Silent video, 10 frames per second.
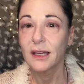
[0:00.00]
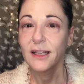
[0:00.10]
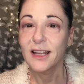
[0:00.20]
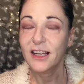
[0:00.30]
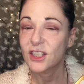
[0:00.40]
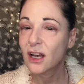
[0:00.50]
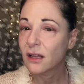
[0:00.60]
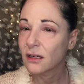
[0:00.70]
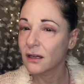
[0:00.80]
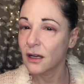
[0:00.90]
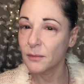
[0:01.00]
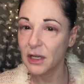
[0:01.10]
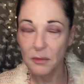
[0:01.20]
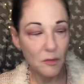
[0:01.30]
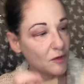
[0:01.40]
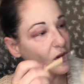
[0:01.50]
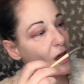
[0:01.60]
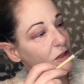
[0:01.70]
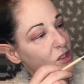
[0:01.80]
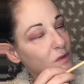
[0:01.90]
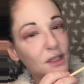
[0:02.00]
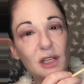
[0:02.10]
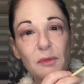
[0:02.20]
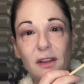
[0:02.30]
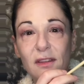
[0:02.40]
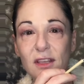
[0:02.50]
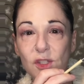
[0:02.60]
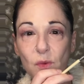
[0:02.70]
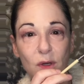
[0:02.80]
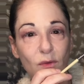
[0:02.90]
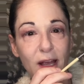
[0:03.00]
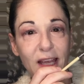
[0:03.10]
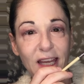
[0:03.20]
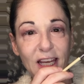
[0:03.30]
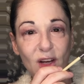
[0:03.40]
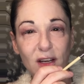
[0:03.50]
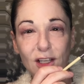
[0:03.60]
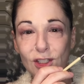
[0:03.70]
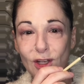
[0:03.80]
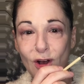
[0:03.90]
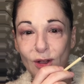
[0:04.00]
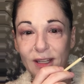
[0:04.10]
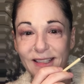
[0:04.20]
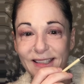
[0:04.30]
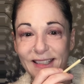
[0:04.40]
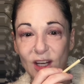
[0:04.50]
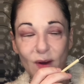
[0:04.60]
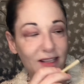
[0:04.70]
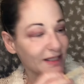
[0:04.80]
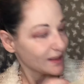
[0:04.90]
Next color I'm going to be moving on to is going to be this one right here, and it is called Secret.